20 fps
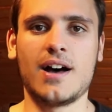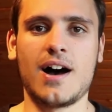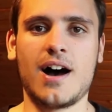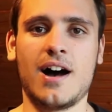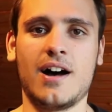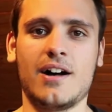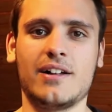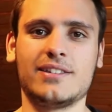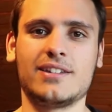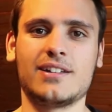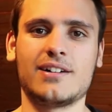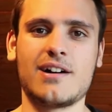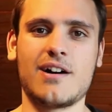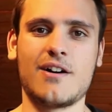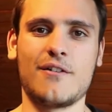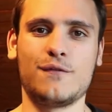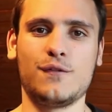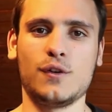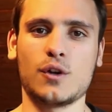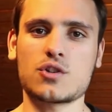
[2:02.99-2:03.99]

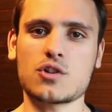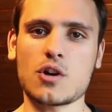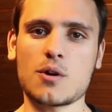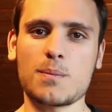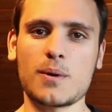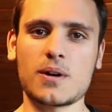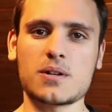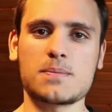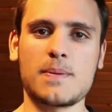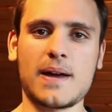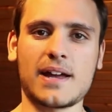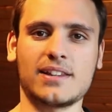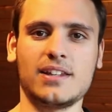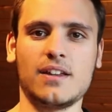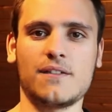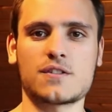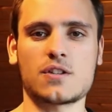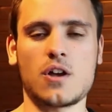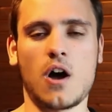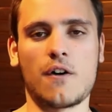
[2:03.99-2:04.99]
the future
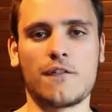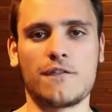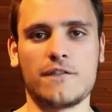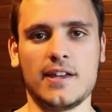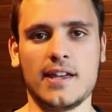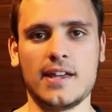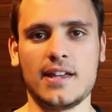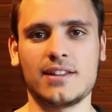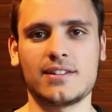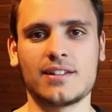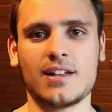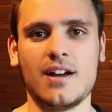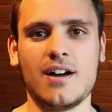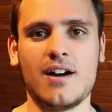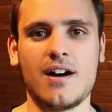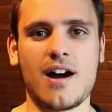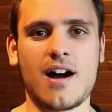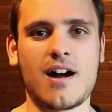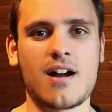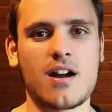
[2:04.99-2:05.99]
perspectives of it
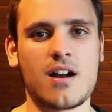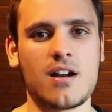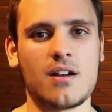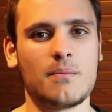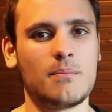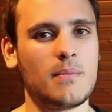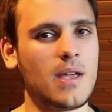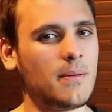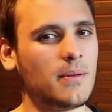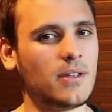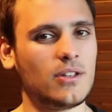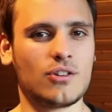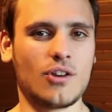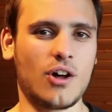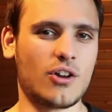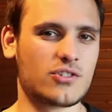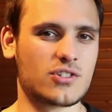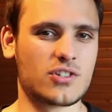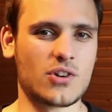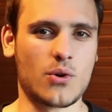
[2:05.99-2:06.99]
are maybe
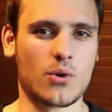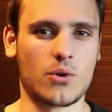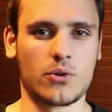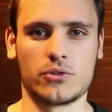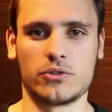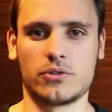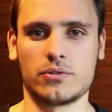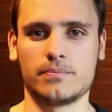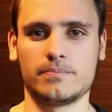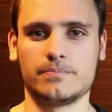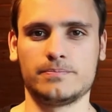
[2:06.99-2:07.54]
not so good.